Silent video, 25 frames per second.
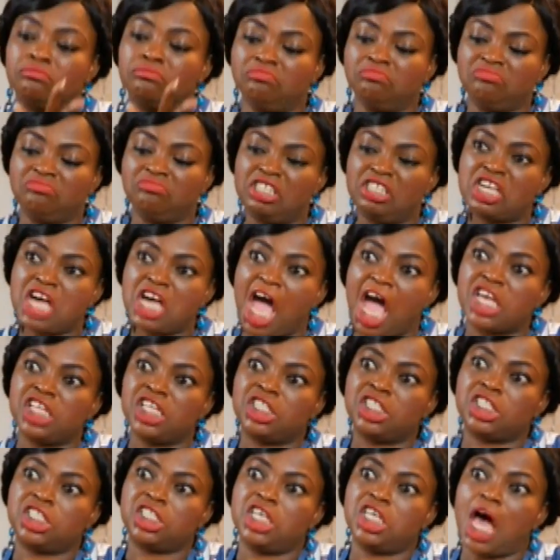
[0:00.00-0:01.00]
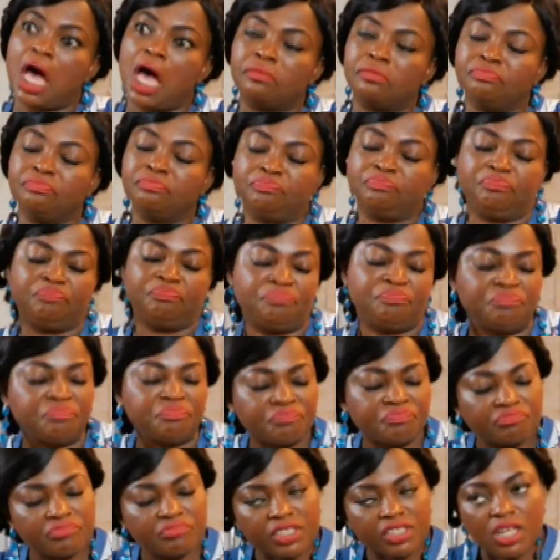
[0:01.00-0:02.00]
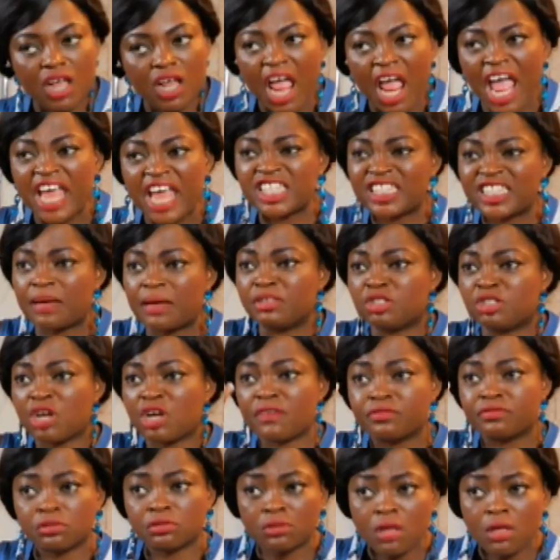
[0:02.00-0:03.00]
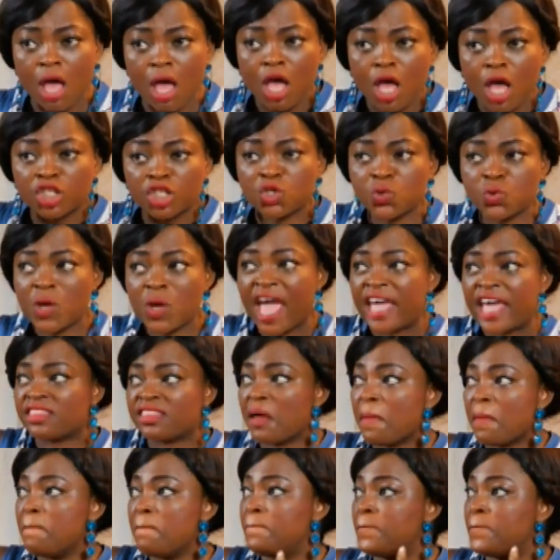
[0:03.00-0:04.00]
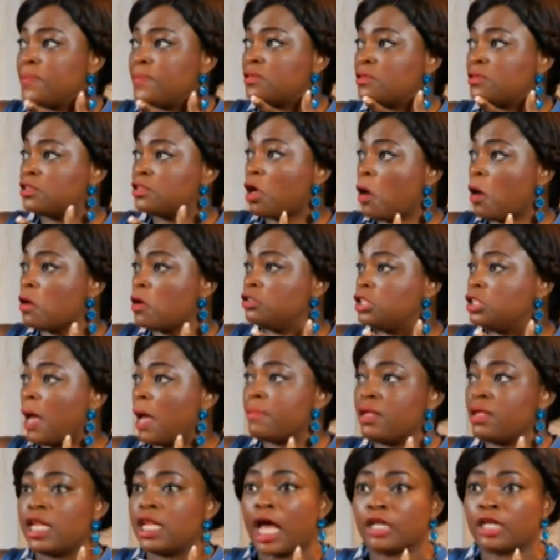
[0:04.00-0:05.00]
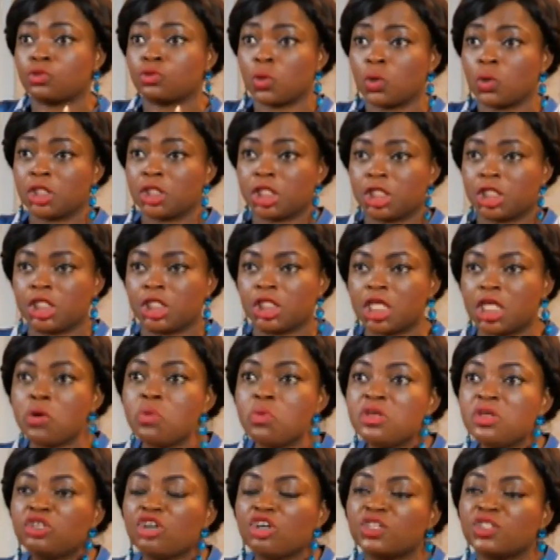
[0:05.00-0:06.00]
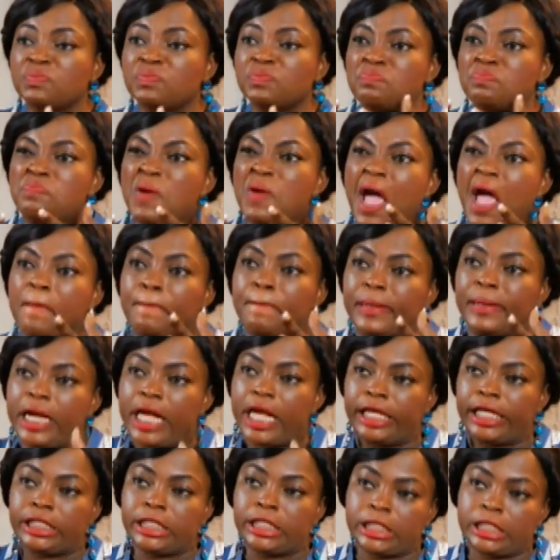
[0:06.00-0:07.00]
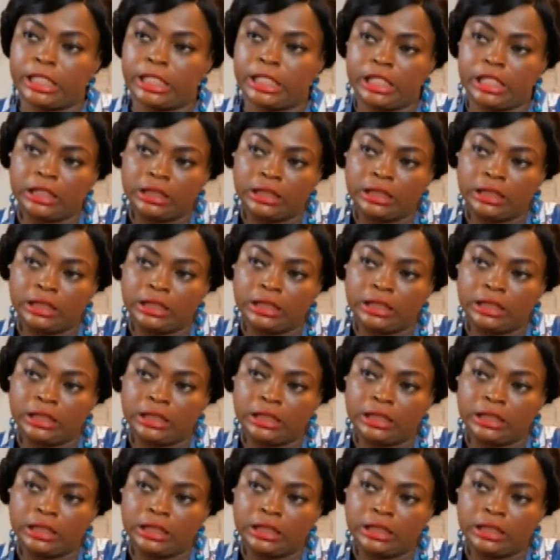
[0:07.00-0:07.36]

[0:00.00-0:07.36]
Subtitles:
He can eat yam. Anytime he travels to where they sell yam in large quantities, he will just buy plenty.